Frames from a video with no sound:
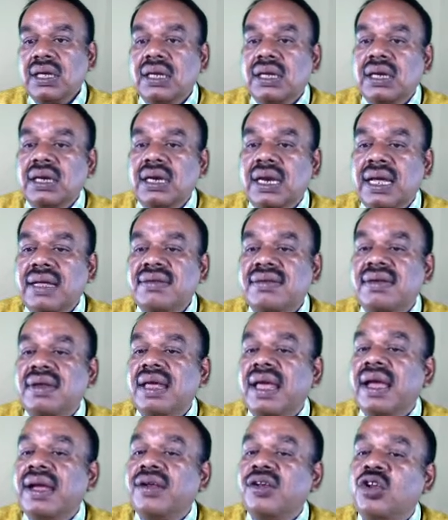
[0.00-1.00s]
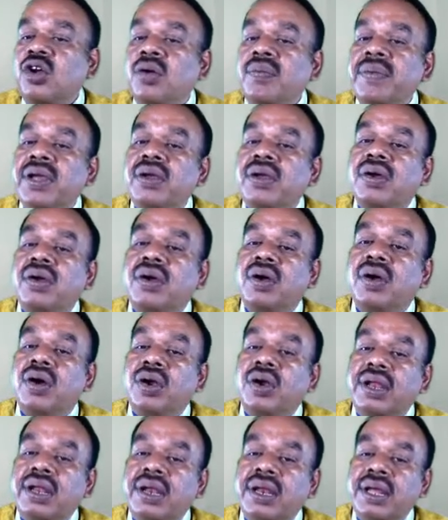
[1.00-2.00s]
Next, economic
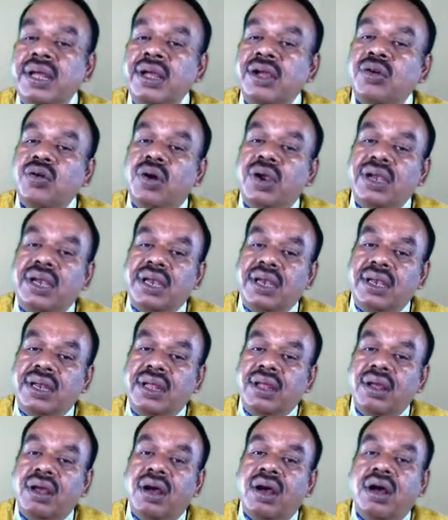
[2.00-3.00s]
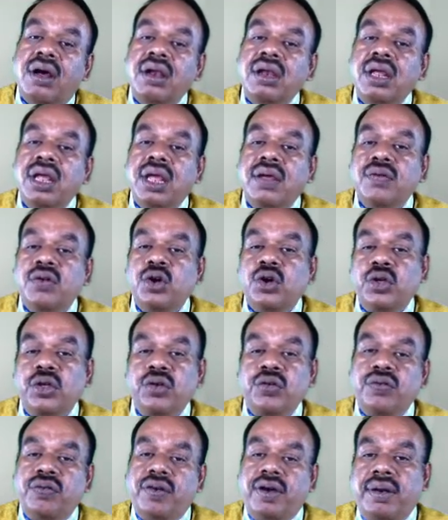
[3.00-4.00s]
ordering quantity or
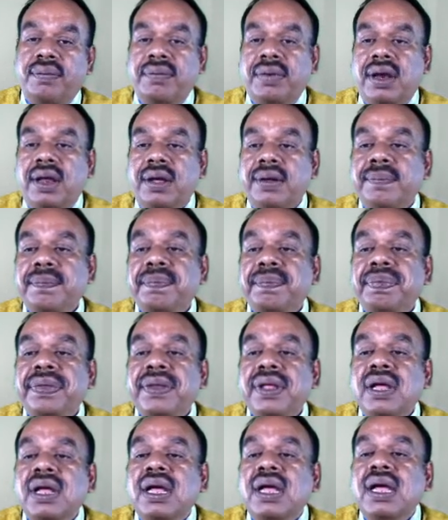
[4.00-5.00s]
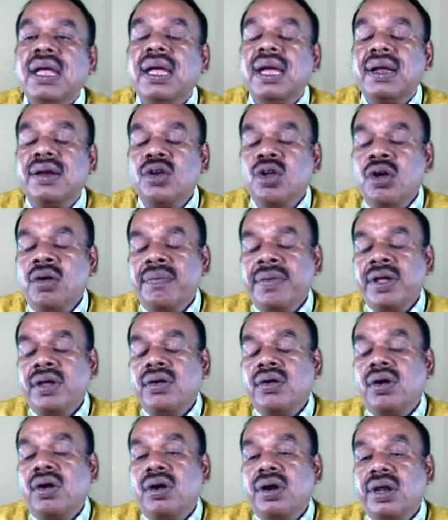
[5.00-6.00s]
EOQ formula. Economic
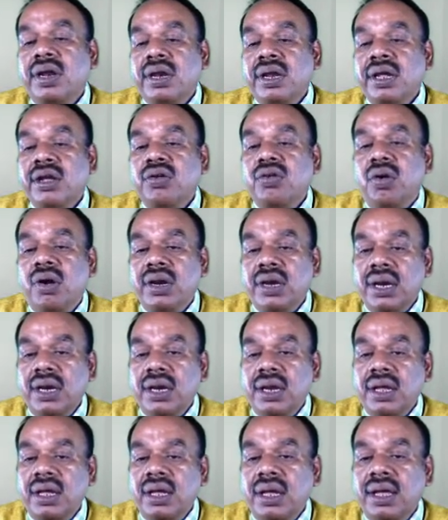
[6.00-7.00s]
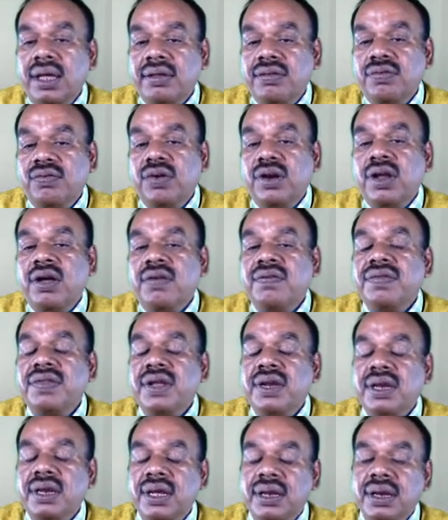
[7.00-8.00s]
ordering quantity is one of the
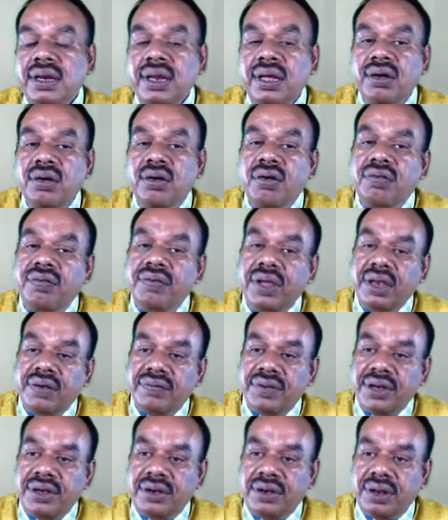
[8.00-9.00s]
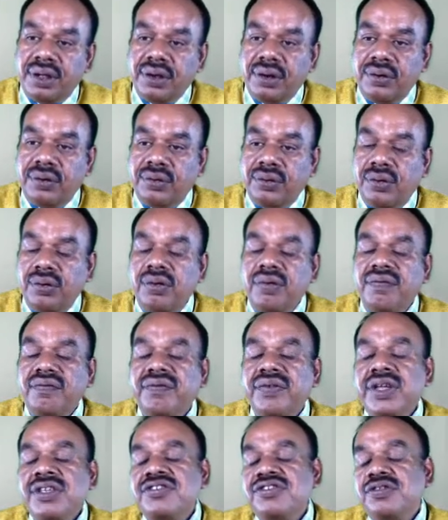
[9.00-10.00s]
technique of inventory control
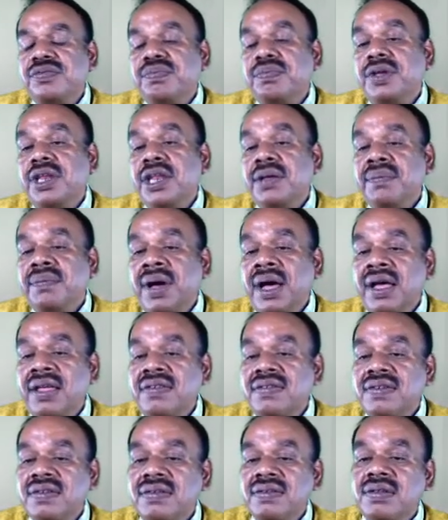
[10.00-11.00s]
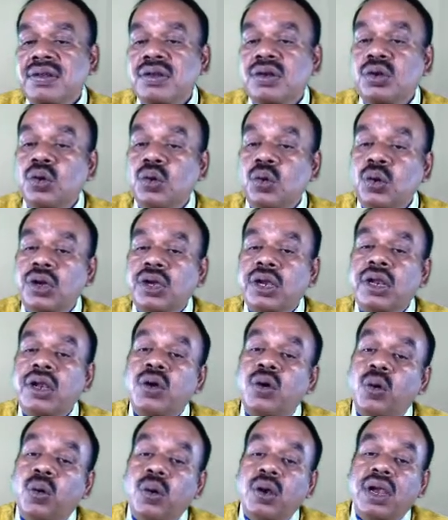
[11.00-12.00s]
which minimizes total
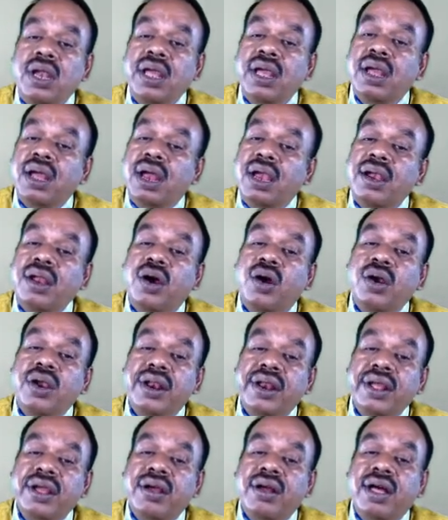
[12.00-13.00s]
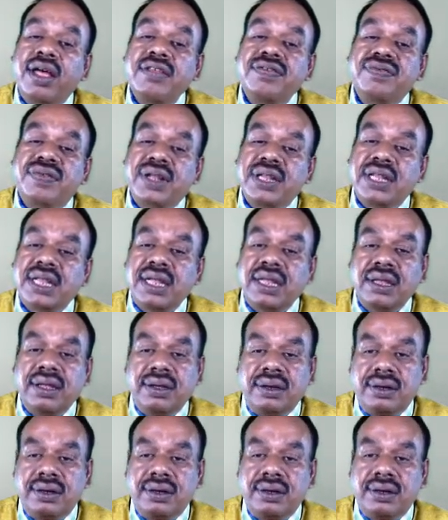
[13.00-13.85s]
holding and ordering costs for the year.